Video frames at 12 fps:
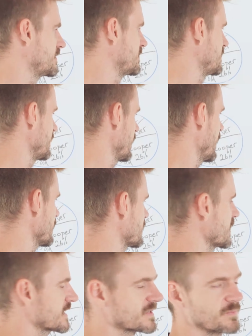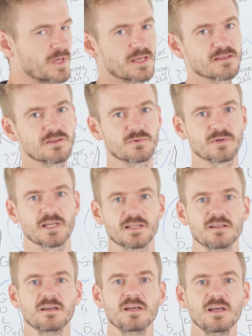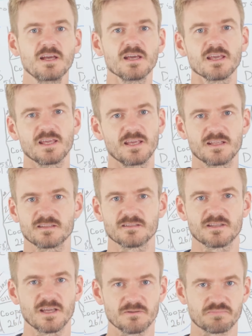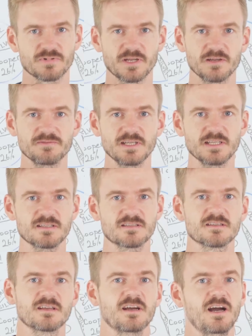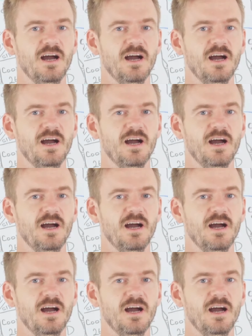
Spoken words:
do not just make the ring and get rid of it.